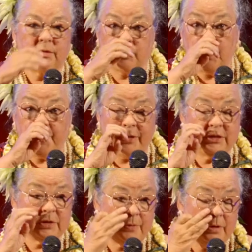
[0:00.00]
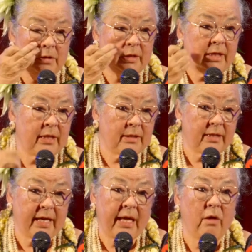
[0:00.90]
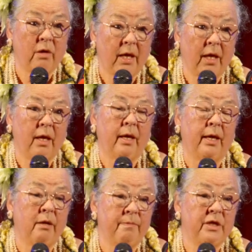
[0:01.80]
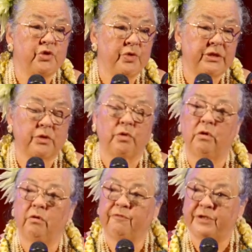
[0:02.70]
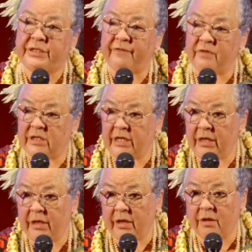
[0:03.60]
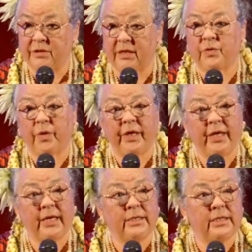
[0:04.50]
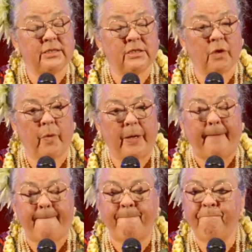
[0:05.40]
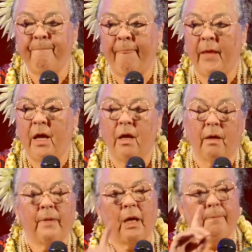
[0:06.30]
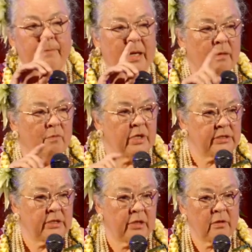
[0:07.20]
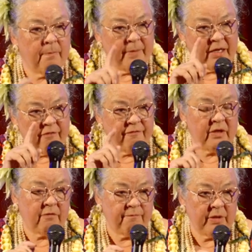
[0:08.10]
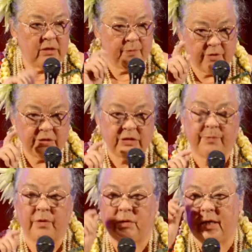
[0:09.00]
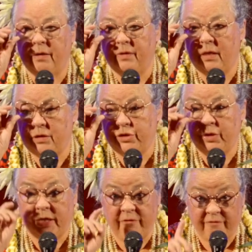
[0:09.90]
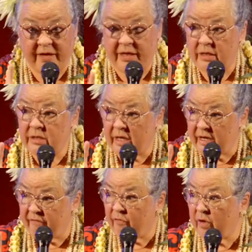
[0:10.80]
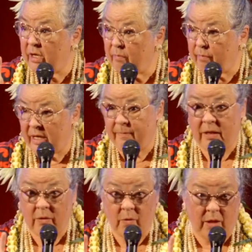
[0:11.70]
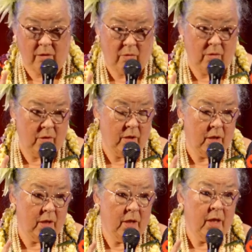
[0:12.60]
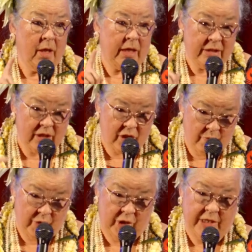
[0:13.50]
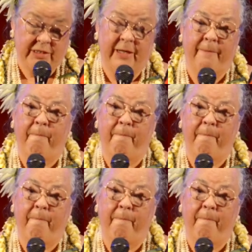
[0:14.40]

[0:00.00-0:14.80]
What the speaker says: school principal at Keaukapa Elementary School for 17 years. That's where he ended his career. I want to tell you a benefit of being the principal down there is you get invited to every baby luau in the community.